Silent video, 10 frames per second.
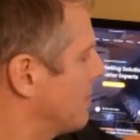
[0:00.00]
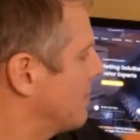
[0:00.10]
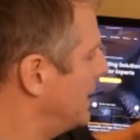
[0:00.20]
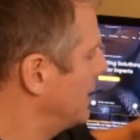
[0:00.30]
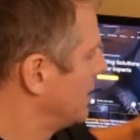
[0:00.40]
near
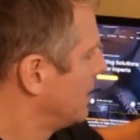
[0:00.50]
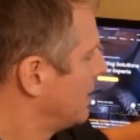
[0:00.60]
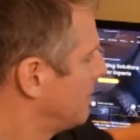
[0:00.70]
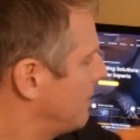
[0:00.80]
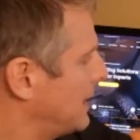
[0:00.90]
me,
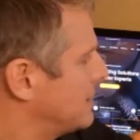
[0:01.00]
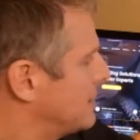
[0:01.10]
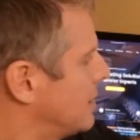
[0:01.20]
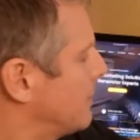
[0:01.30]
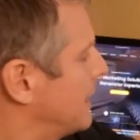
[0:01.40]

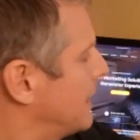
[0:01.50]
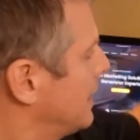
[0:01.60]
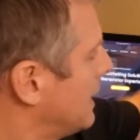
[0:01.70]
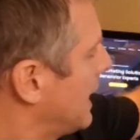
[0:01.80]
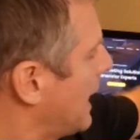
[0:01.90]
maintenance near
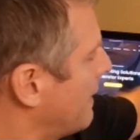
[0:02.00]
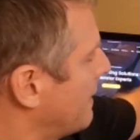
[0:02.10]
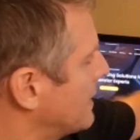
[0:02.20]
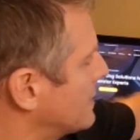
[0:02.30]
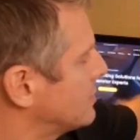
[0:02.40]
me,
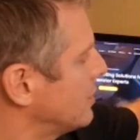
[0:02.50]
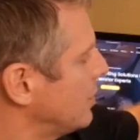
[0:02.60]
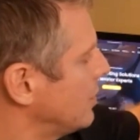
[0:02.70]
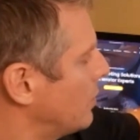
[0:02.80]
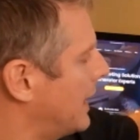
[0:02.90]
and this is the
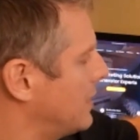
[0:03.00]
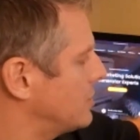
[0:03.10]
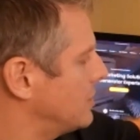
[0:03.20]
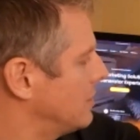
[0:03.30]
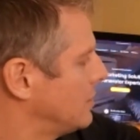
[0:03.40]

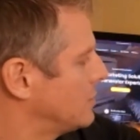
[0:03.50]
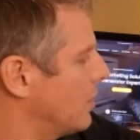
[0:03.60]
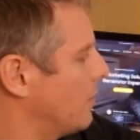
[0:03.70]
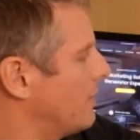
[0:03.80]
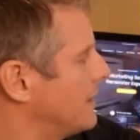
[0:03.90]
location.
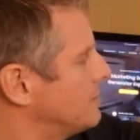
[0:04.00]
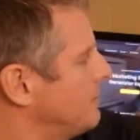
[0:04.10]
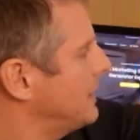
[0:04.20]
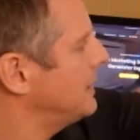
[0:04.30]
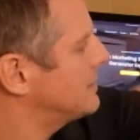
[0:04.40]
So
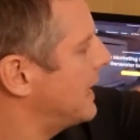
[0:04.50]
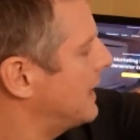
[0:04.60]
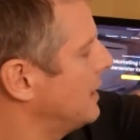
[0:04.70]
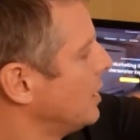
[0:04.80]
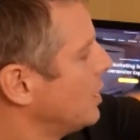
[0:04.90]
this means
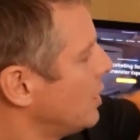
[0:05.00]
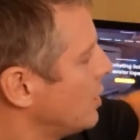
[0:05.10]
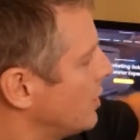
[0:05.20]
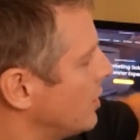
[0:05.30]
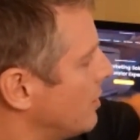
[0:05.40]
that
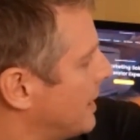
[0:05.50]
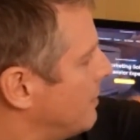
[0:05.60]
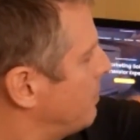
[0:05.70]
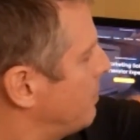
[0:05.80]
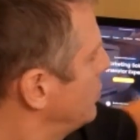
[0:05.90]
the
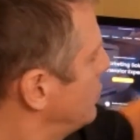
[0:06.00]
people